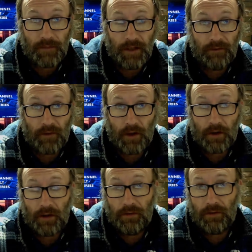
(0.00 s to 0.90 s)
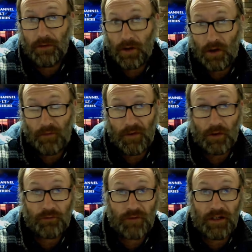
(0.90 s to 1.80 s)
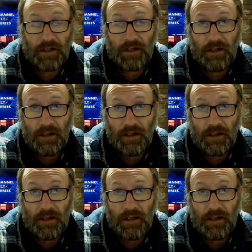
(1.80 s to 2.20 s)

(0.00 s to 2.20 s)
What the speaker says: even though the coffee I drink